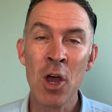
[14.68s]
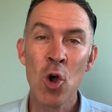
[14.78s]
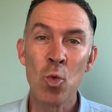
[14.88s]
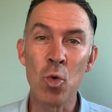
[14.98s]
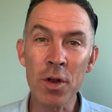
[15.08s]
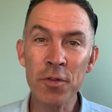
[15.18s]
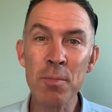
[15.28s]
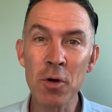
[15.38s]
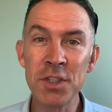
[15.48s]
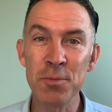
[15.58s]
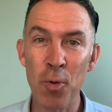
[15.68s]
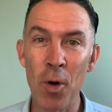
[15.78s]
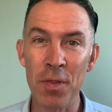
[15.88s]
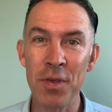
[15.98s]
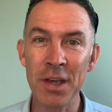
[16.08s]
One of the most
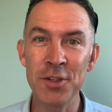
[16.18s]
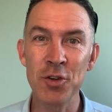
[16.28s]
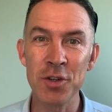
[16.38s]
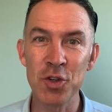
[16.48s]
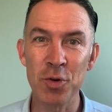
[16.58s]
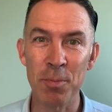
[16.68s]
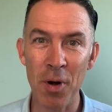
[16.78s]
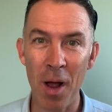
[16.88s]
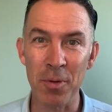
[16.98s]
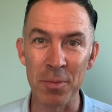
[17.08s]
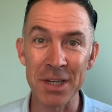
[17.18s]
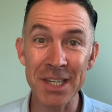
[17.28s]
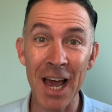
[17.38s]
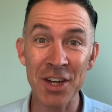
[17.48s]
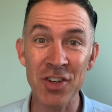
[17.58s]
important things you can do with a problem is
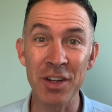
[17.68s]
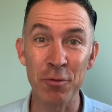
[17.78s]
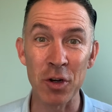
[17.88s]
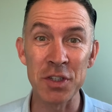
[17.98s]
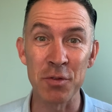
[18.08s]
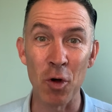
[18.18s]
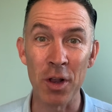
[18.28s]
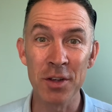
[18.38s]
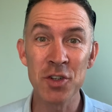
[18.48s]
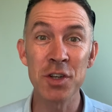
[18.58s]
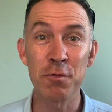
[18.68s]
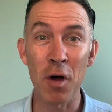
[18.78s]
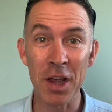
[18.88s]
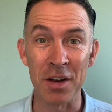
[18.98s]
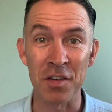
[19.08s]
actually, first of all, to
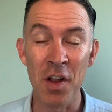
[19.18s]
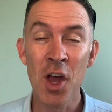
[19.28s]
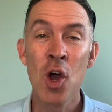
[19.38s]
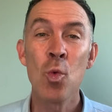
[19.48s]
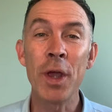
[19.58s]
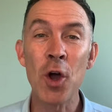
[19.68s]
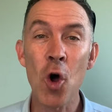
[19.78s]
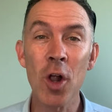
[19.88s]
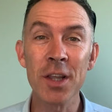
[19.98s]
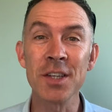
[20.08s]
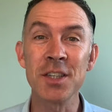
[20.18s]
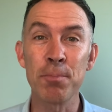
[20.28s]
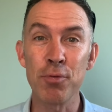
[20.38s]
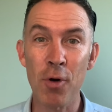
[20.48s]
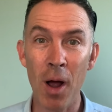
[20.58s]
define it. We call this the
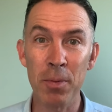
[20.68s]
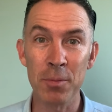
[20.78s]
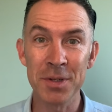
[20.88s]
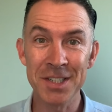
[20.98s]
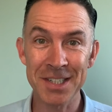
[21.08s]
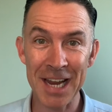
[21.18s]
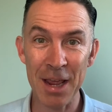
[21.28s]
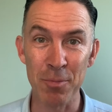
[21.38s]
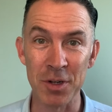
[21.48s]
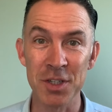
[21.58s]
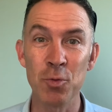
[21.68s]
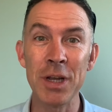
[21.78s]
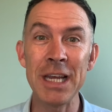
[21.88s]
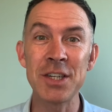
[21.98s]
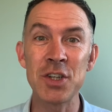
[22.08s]
problem statement. So we
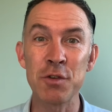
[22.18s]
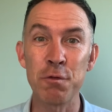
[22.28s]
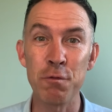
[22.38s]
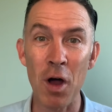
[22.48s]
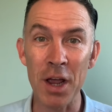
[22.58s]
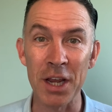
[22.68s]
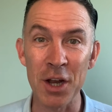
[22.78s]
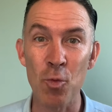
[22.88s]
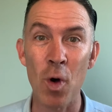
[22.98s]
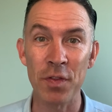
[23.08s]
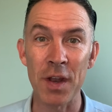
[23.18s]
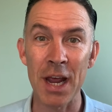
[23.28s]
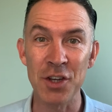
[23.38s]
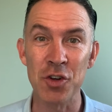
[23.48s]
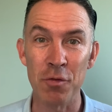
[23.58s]
need to define what the
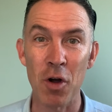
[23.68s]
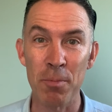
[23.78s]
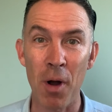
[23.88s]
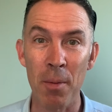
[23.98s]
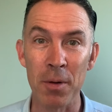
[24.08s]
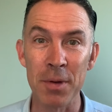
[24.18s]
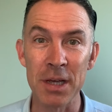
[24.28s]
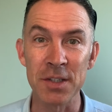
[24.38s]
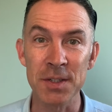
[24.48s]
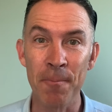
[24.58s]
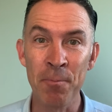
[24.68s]
nature of our problem is.